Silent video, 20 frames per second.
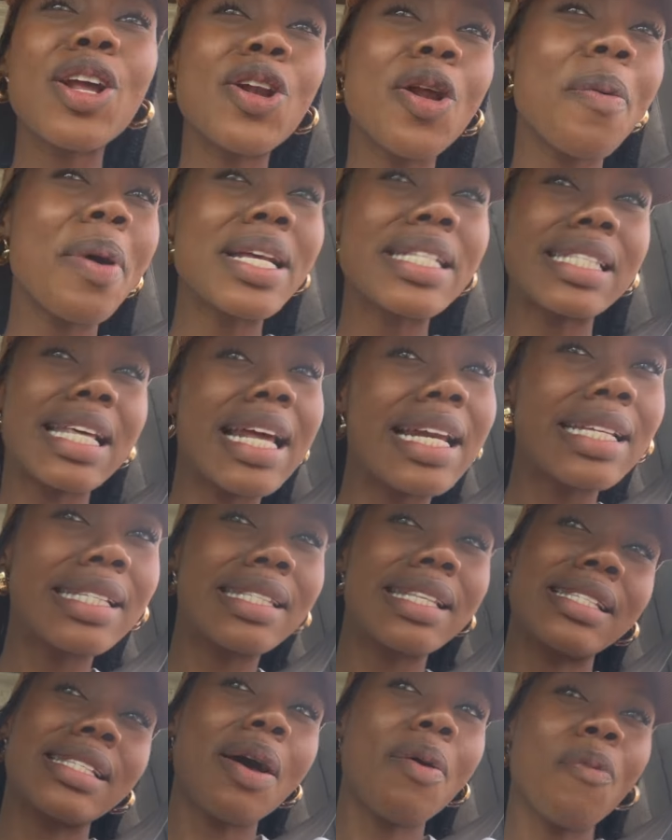be a
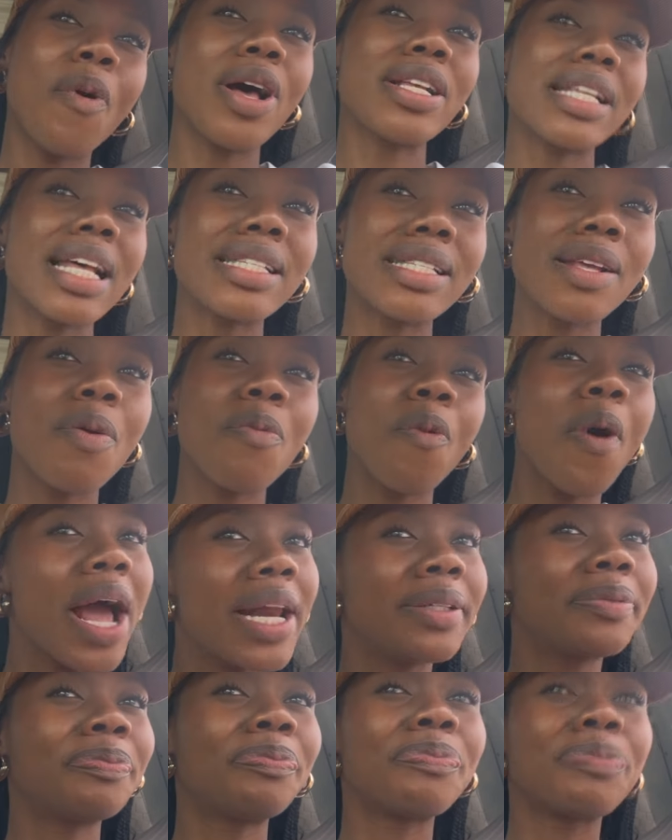stylist to someone,
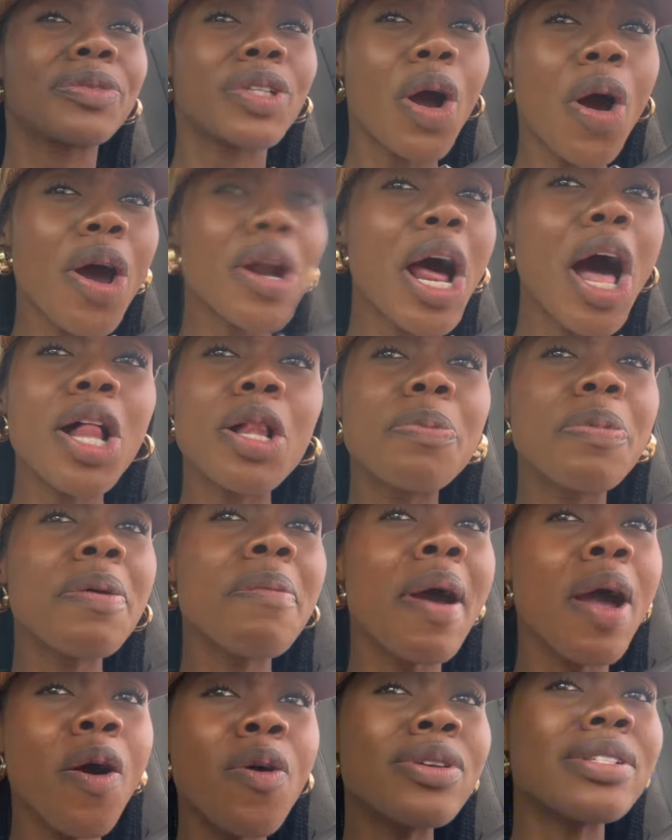or I'll
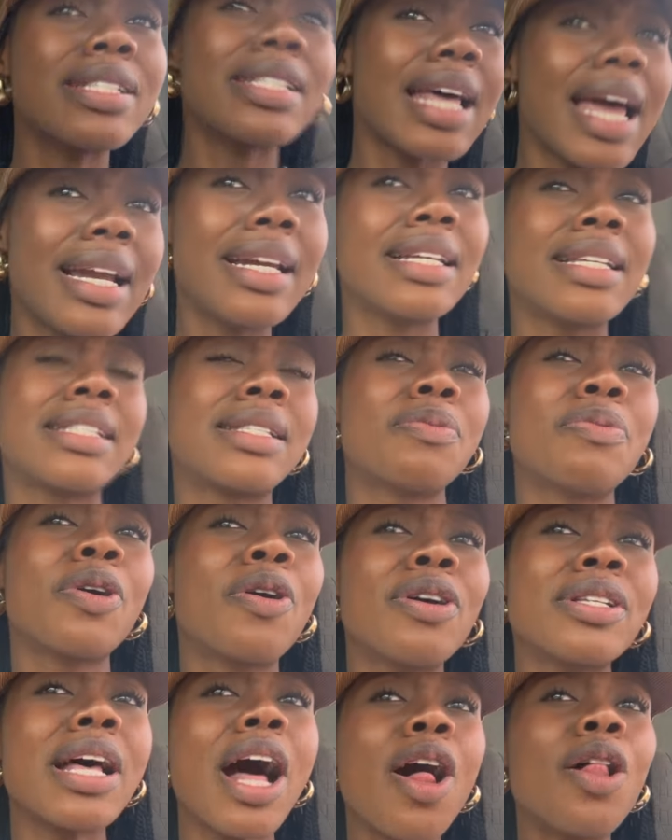be my own stylist,
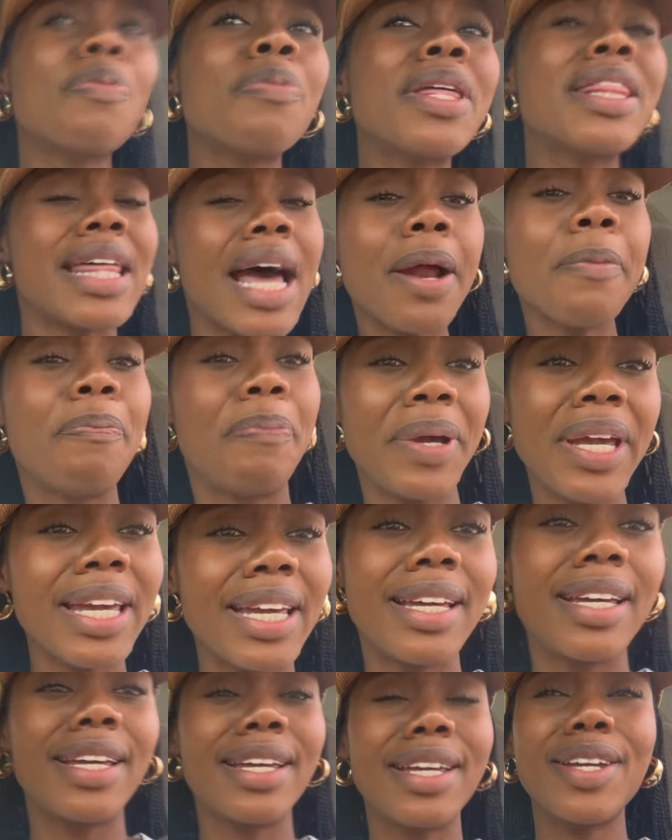because I'll be that
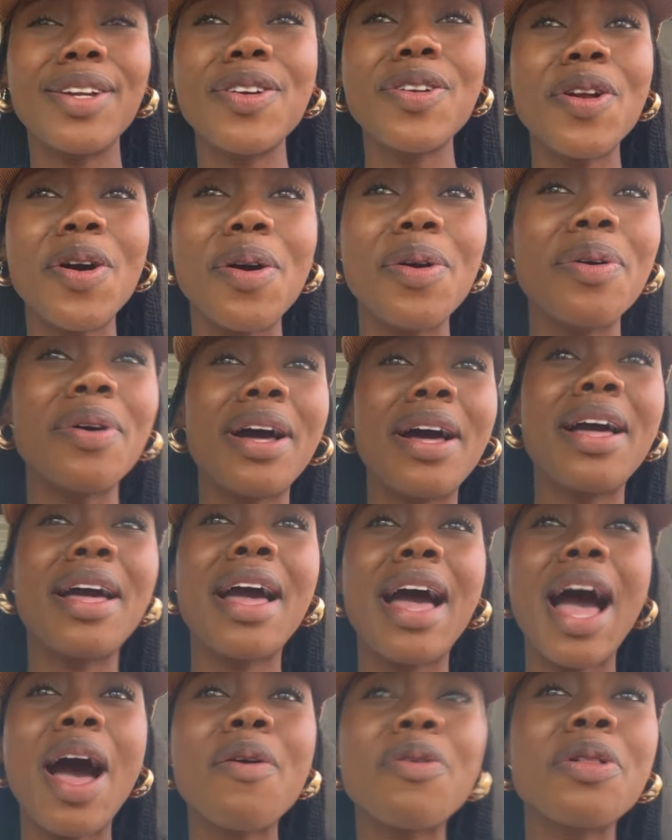big, you know.
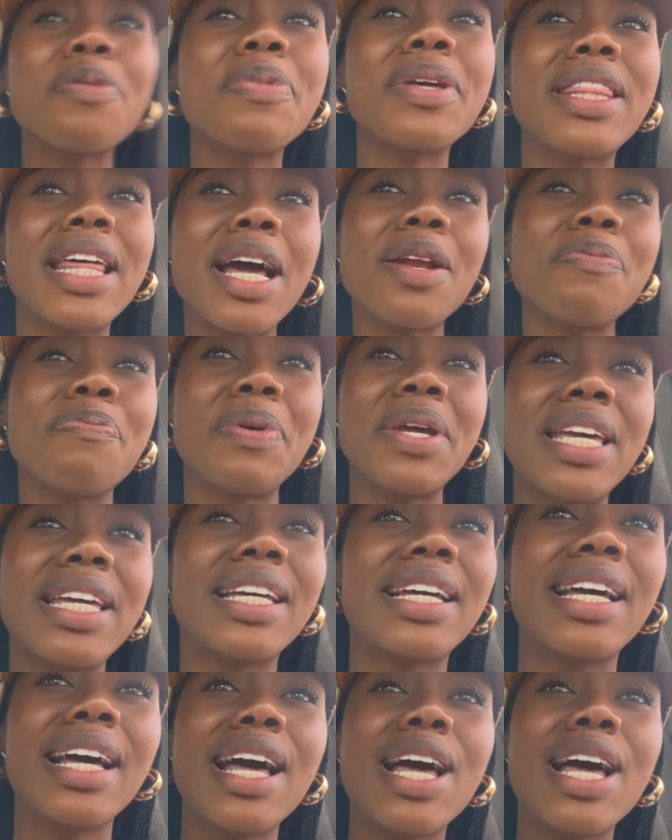I will be that big.